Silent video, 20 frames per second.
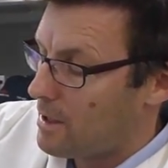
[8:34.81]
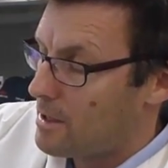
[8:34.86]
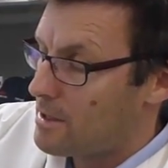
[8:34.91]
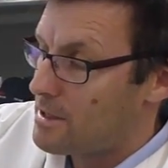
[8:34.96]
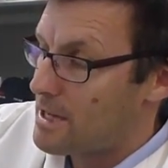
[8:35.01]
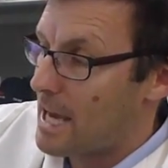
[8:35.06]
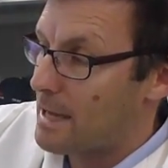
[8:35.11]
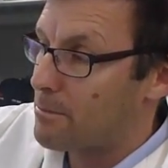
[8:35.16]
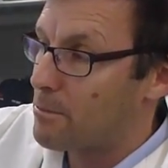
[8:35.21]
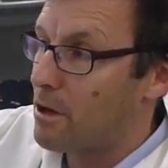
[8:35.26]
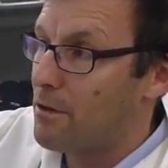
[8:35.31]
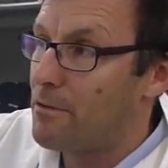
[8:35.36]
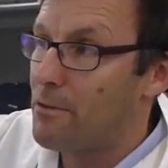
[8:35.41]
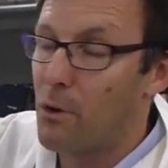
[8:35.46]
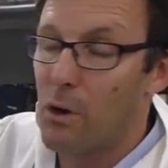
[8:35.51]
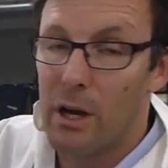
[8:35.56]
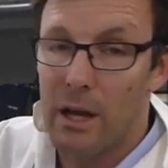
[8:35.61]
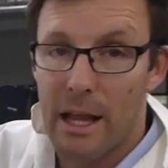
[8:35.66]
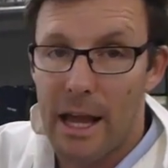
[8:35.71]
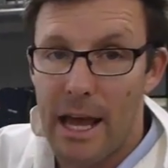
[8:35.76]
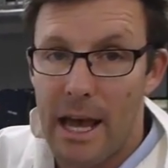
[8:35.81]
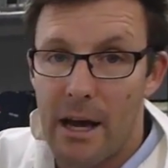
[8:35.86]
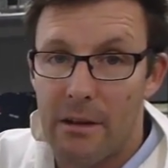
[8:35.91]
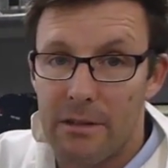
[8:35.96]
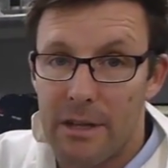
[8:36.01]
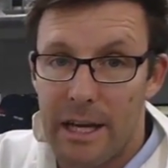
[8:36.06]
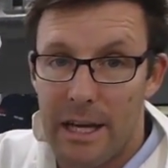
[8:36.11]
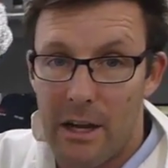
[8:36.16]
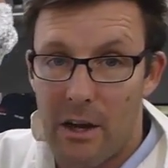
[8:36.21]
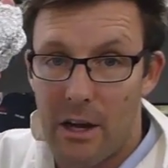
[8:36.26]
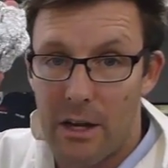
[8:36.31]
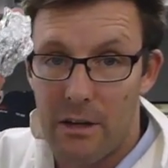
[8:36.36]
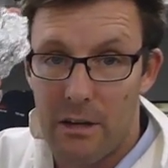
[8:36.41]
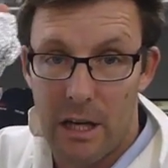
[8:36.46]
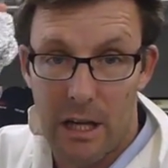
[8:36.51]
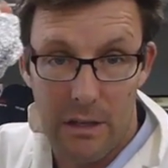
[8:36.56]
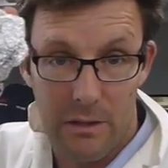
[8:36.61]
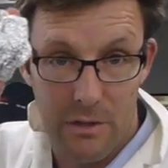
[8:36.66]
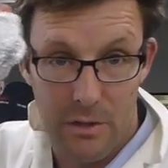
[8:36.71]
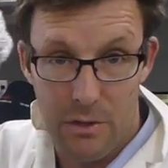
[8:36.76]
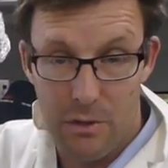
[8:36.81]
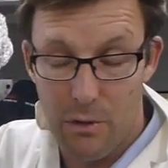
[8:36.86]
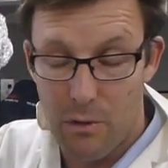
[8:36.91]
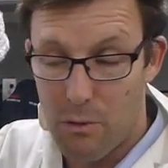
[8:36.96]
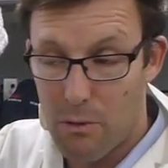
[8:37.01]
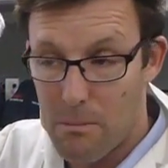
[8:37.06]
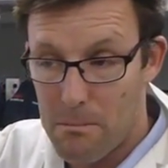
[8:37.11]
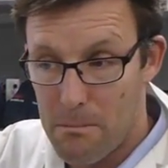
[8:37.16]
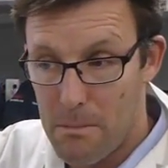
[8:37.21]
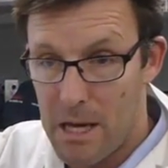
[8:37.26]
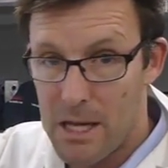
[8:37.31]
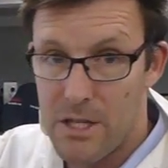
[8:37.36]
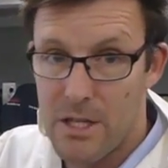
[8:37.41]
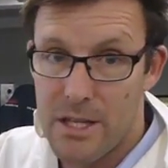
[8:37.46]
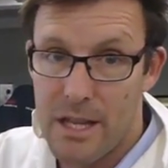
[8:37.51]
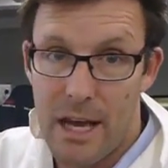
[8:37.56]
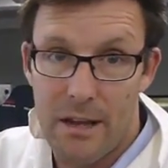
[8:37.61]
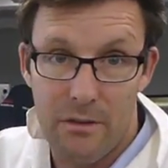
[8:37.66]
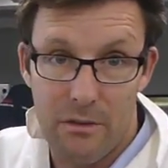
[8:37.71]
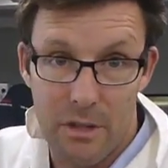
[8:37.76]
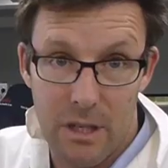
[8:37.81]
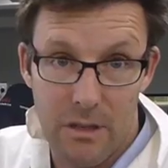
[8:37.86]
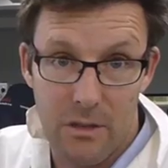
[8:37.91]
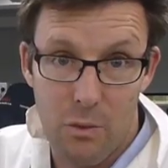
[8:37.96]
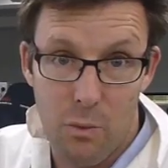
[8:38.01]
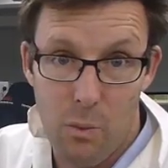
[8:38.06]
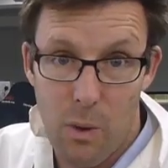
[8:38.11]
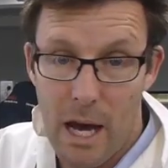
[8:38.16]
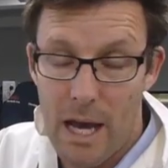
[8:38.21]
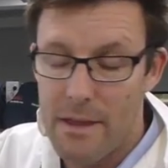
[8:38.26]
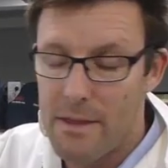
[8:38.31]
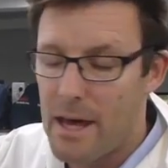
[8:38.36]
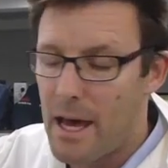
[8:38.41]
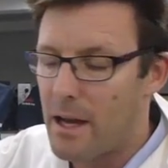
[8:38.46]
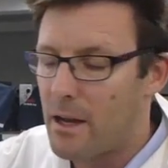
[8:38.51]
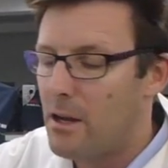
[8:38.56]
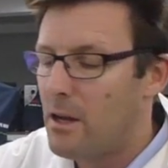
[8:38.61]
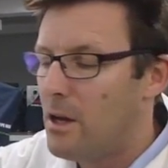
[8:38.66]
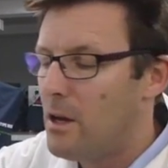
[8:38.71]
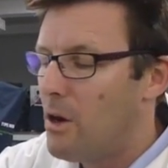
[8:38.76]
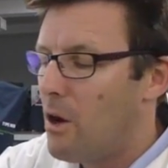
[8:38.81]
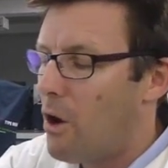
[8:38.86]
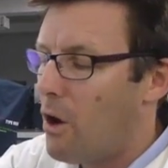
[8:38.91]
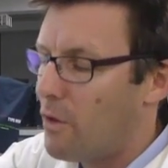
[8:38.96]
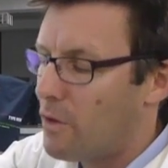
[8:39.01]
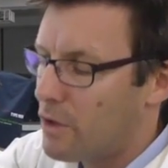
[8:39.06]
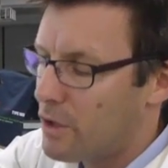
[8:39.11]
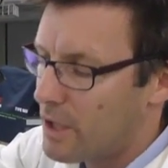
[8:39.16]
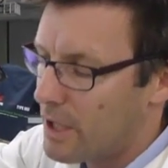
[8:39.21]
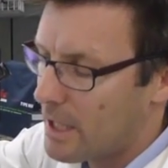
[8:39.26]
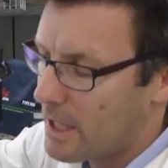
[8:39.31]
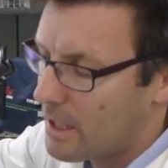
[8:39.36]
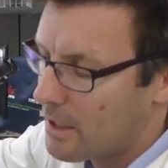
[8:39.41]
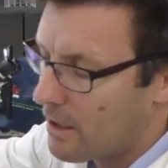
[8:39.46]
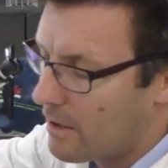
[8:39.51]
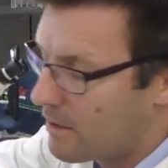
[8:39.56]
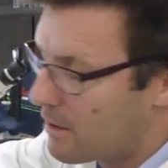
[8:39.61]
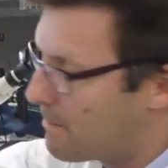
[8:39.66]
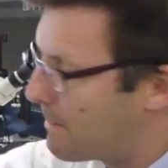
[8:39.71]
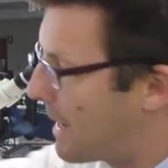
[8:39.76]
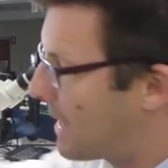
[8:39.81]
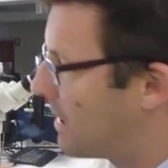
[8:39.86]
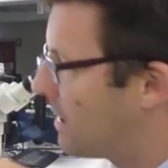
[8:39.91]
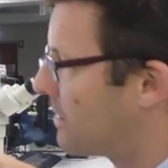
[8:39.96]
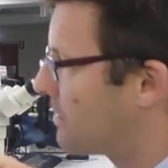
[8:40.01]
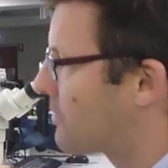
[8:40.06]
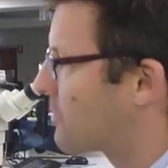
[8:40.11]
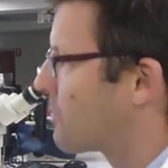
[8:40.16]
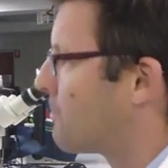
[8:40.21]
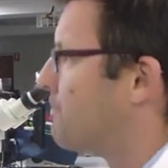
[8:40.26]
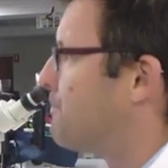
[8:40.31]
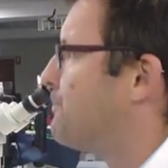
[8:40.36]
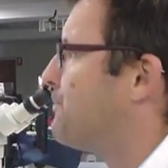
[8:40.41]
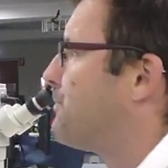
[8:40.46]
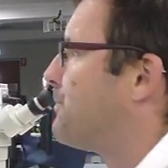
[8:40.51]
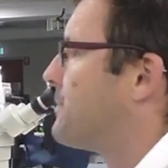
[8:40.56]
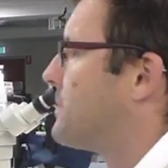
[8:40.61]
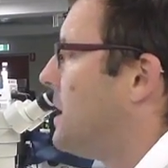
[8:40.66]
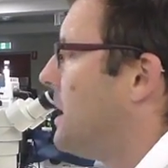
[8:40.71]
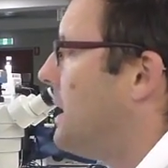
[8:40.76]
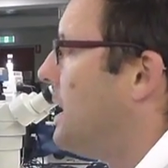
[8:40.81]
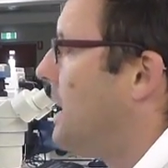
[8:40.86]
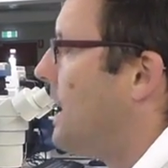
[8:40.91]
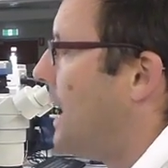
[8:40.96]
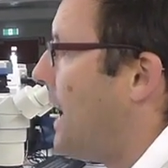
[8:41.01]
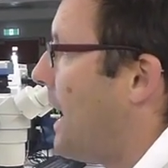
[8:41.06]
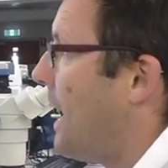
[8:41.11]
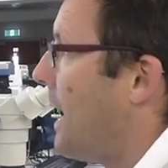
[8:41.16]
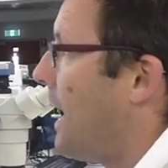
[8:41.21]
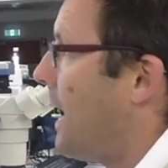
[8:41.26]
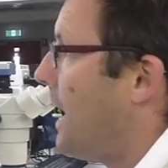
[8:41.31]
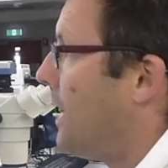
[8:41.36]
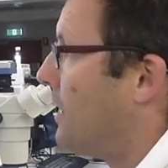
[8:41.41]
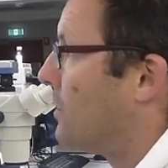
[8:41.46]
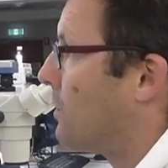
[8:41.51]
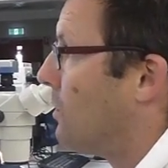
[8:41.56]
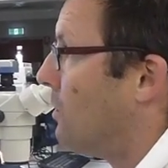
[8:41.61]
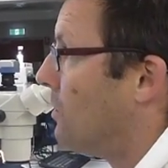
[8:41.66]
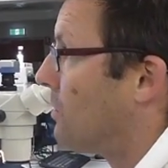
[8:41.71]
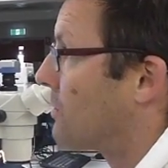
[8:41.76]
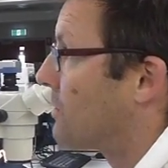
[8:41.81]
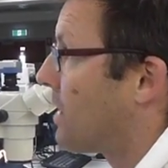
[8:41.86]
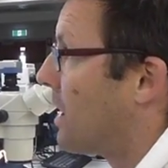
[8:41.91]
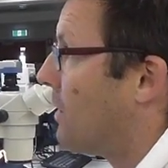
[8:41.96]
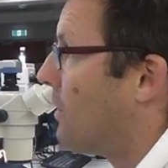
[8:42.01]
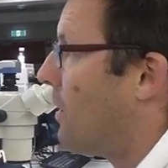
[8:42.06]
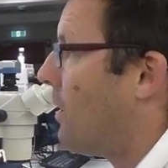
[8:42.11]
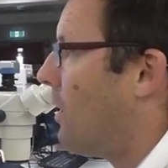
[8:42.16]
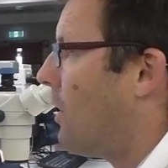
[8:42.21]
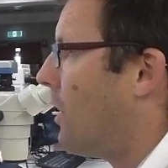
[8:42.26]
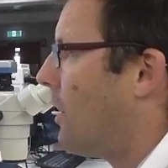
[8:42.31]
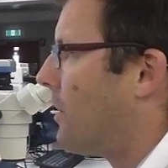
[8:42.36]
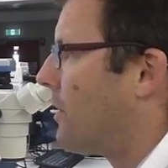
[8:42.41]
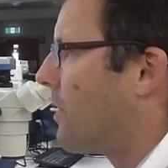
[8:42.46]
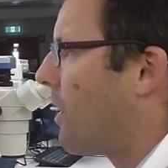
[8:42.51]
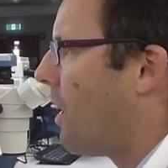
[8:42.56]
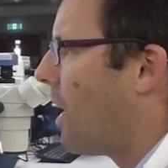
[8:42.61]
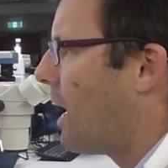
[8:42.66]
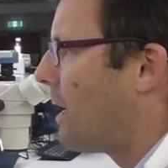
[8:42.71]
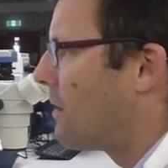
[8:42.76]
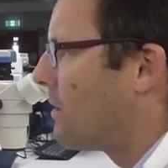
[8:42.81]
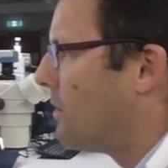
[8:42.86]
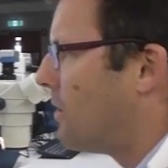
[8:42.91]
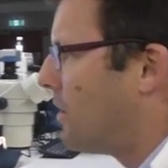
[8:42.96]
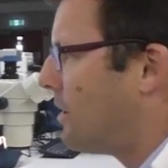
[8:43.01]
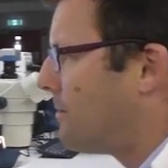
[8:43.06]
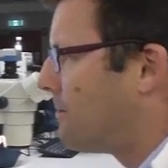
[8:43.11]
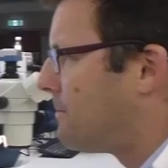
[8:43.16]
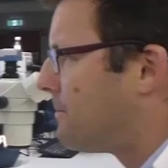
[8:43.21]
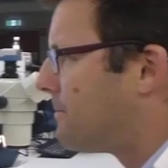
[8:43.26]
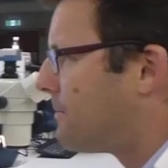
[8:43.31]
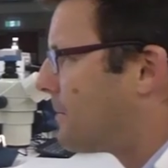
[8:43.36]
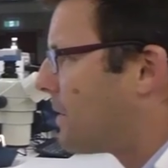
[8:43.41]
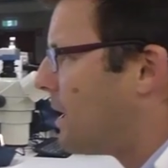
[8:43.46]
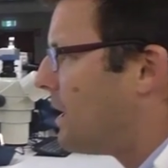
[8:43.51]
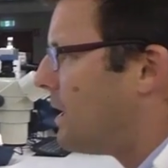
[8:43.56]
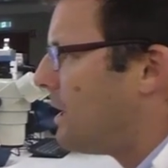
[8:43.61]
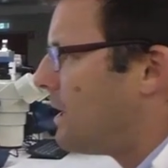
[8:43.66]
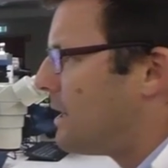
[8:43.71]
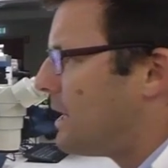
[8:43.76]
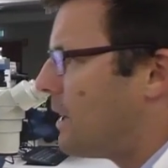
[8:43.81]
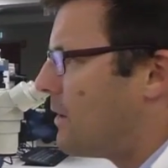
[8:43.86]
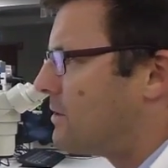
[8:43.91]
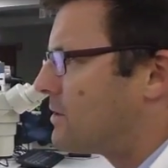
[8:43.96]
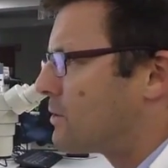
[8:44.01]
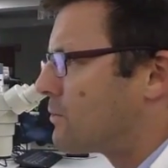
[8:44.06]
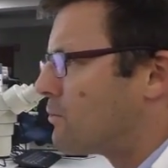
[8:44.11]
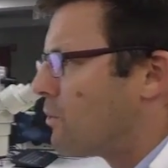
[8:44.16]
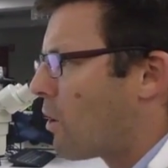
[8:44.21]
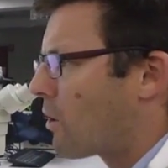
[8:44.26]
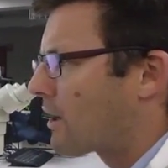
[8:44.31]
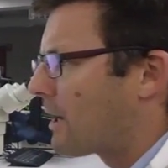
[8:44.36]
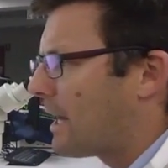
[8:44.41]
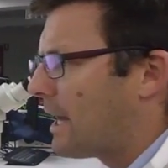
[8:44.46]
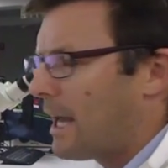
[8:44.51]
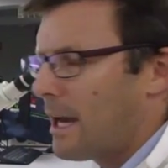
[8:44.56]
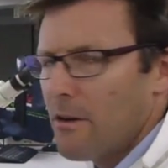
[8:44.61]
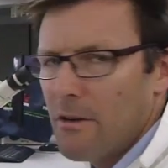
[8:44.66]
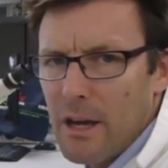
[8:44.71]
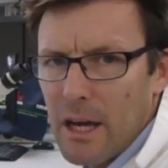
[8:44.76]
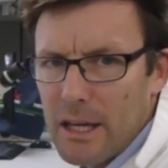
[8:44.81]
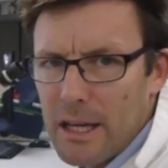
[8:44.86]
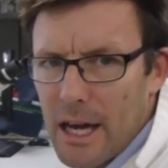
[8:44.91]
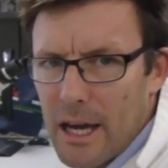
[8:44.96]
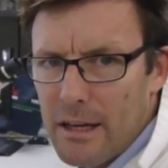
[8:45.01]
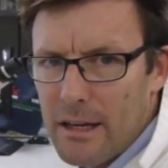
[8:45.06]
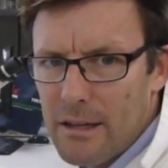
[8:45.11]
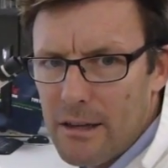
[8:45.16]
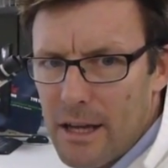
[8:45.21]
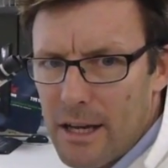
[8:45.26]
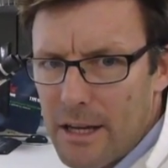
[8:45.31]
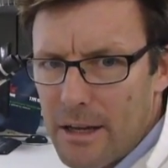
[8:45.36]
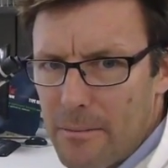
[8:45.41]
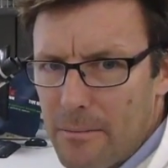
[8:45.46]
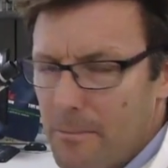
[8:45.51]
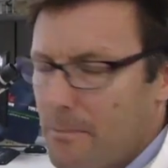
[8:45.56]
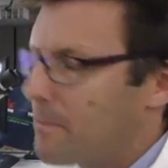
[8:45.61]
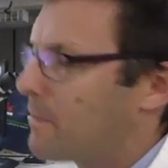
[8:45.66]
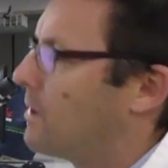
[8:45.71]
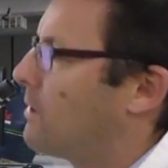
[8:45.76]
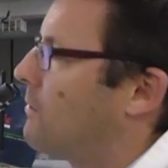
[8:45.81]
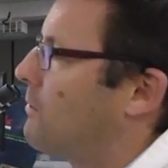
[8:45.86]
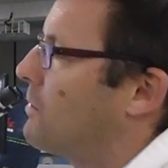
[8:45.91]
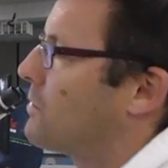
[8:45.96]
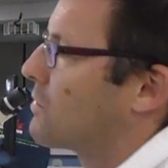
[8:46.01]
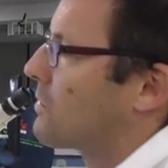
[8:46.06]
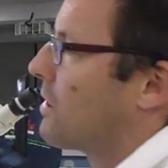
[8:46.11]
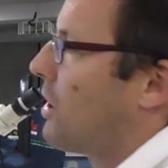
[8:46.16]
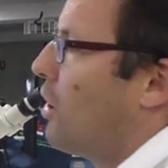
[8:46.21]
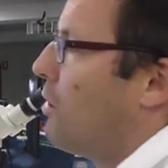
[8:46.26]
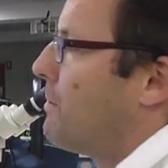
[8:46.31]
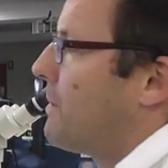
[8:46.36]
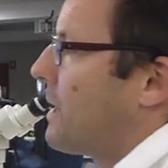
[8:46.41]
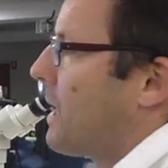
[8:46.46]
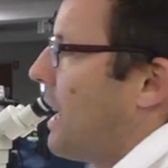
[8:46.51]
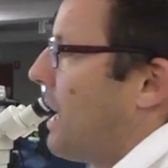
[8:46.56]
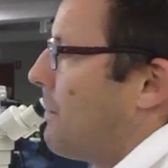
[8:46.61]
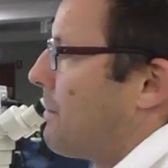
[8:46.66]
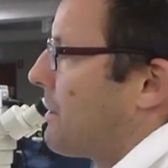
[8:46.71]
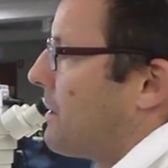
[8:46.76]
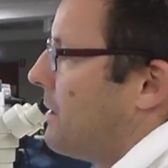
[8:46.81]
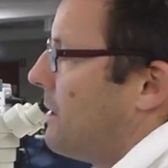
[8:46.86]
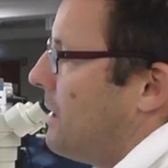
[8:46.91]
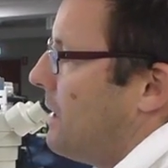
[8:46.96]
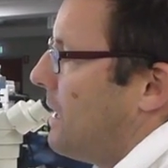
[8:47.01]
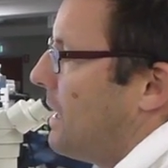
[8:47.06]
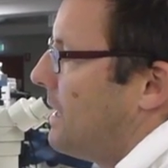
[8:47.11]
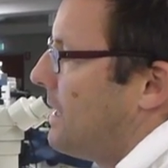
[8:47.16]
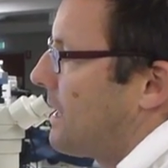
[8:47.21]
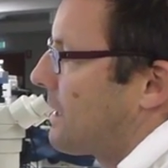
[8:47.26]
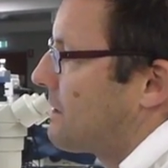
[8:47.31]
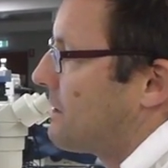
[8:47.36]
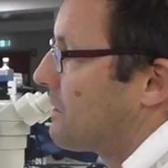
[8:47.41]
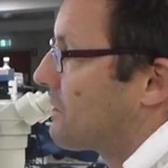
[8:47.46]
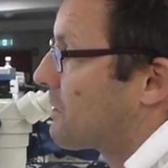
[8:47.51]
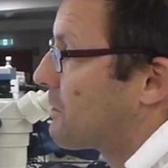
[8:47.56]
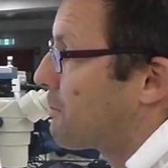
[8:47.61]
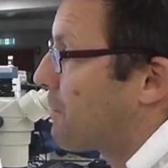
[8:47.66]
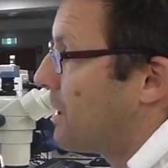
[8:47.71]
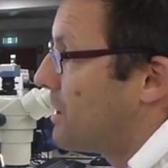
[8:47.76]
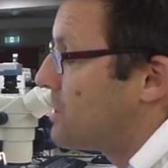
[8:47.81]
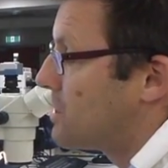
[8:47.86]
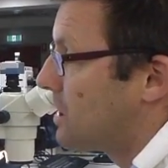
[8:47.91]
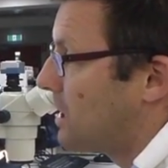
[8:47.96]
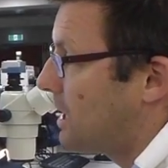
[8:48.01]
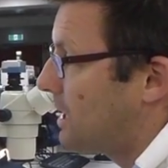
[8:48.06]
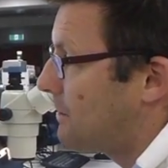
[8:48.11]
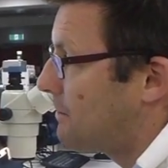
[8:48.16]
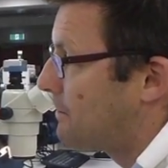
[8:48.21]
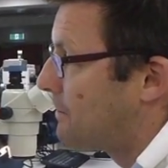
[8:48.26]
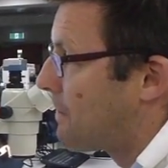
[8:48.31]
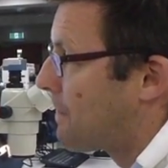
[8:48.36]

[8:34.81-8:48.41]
take my foil out and I need to measure that, I need to weigh that on the balance. And also on iLearn there is a rock area calculator which will open up an Excel spreadsheet,